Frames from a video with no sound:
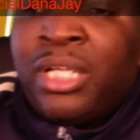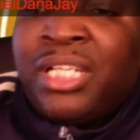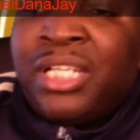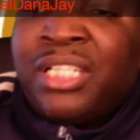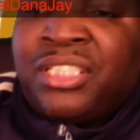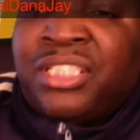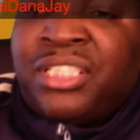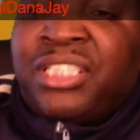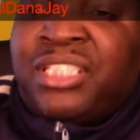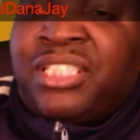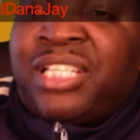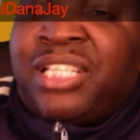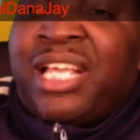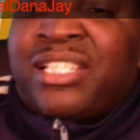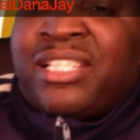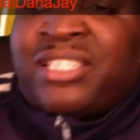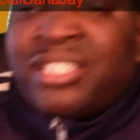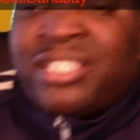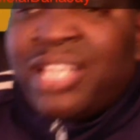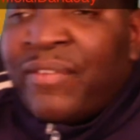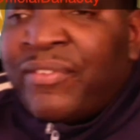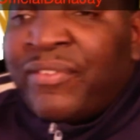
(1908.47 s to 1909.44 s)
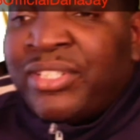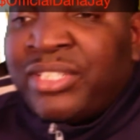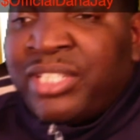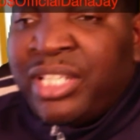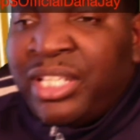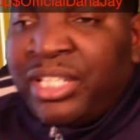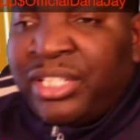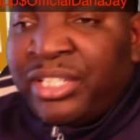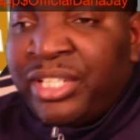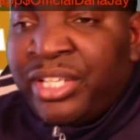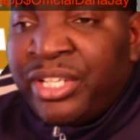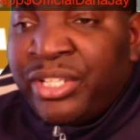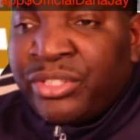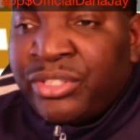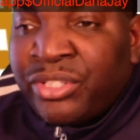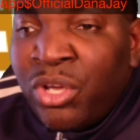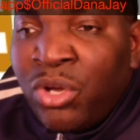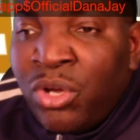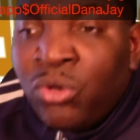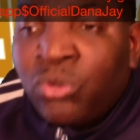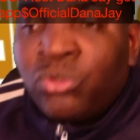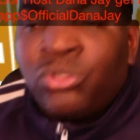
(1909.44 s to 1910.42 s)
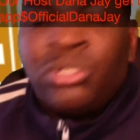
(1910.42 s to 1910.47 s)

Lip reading: She said 17 years old.